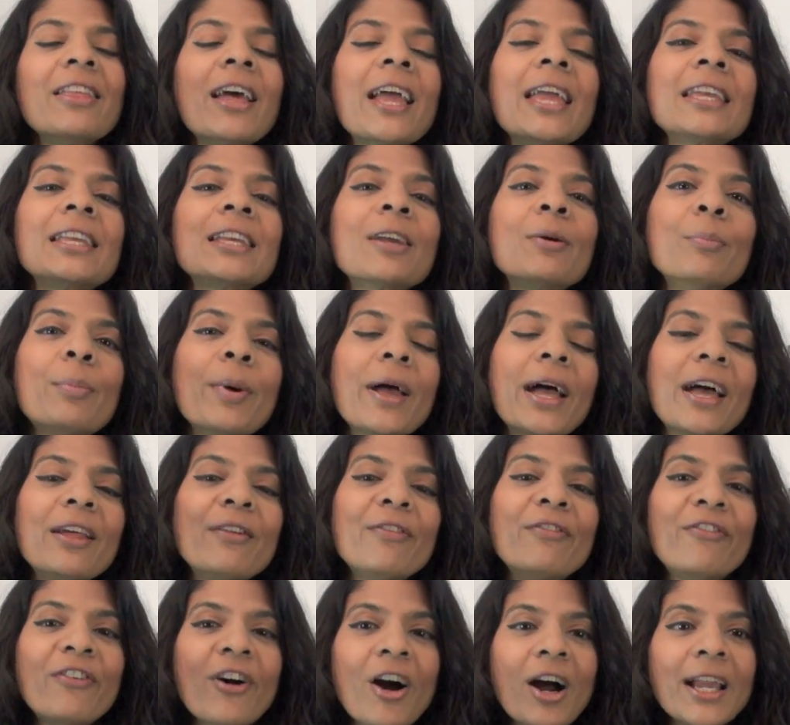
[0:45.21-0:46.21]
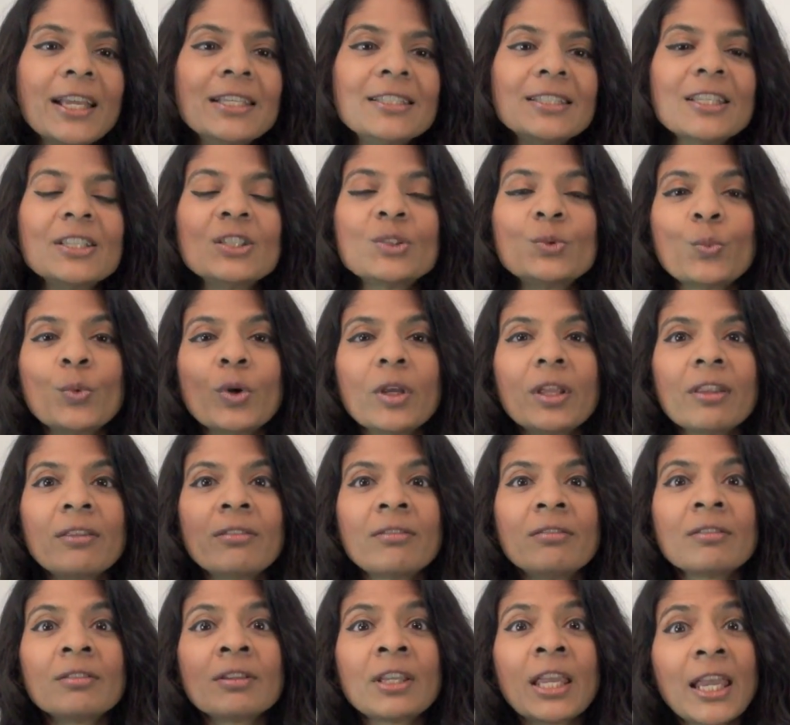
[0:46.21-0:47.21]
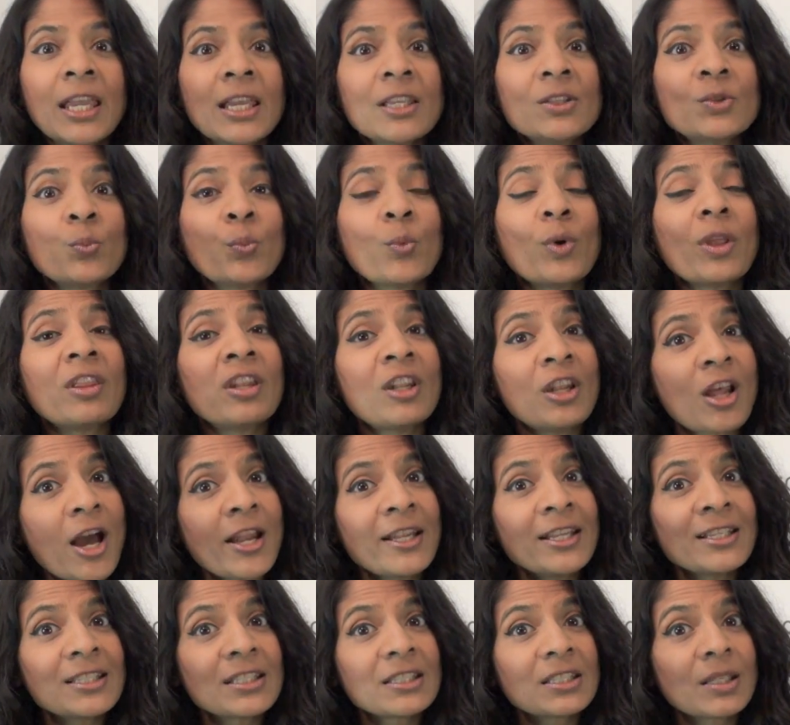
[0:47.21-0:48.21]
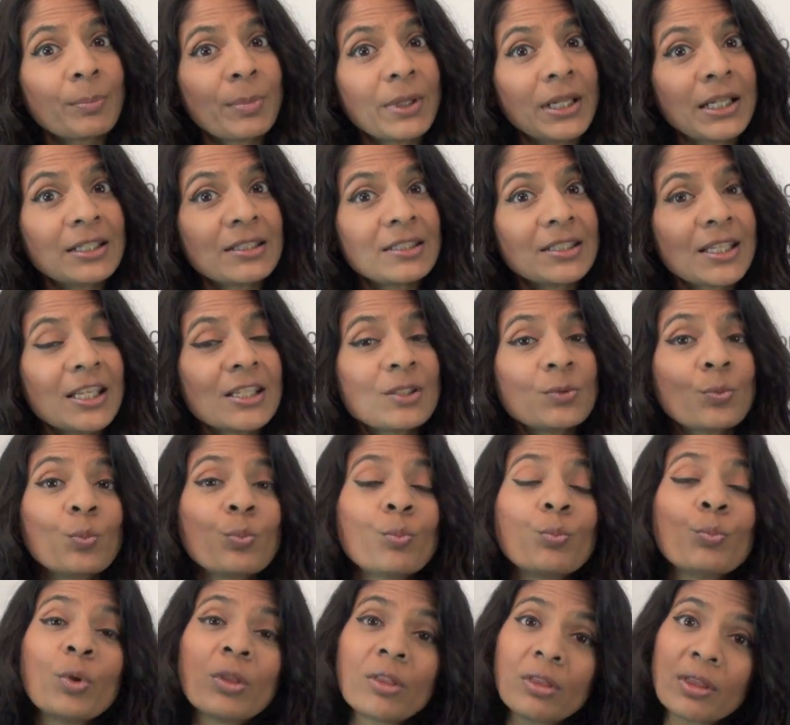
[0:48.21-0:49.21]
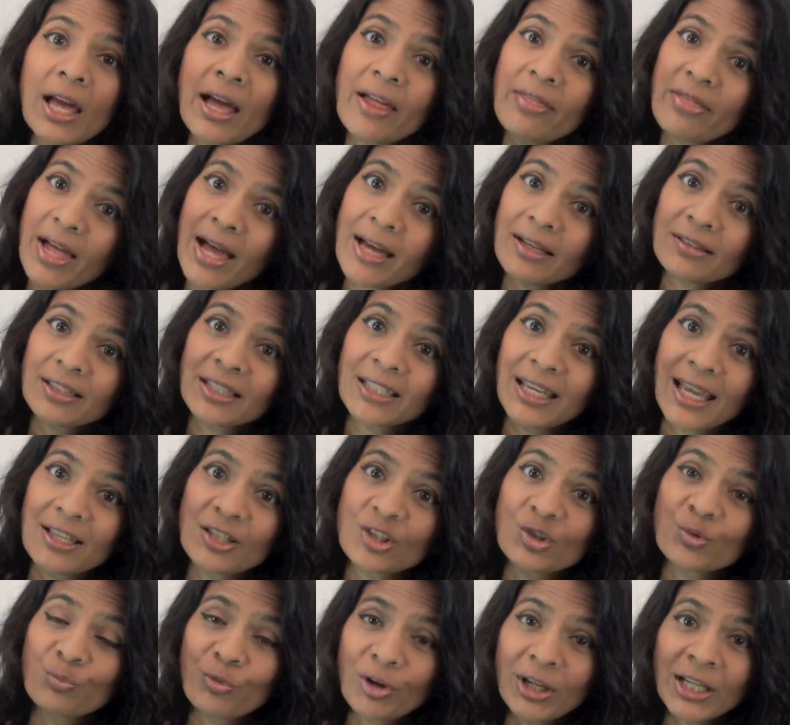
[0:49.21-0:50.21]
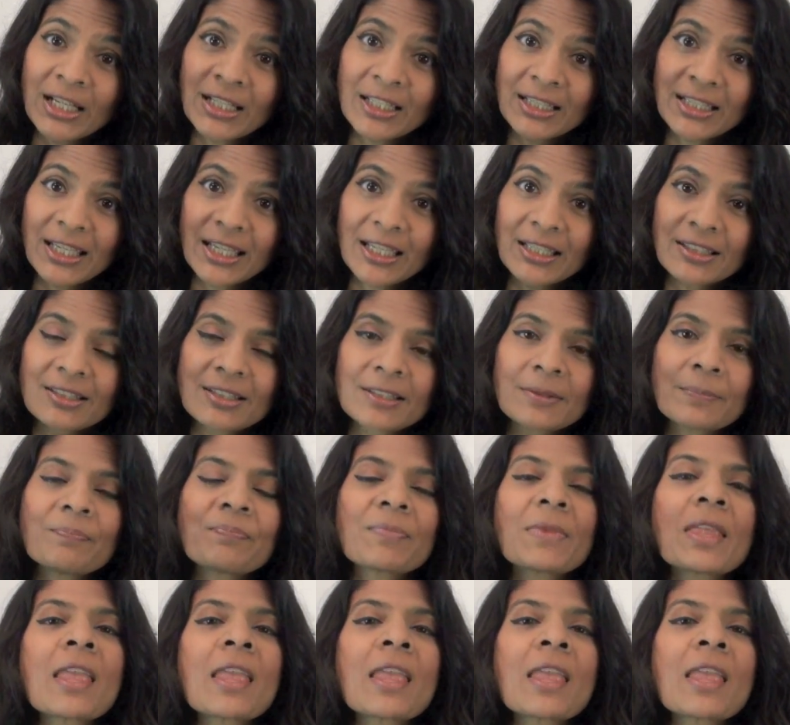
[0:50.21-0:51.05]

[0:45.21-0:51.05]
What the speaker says: they compared findings with kids with learning disabilities against regular kids.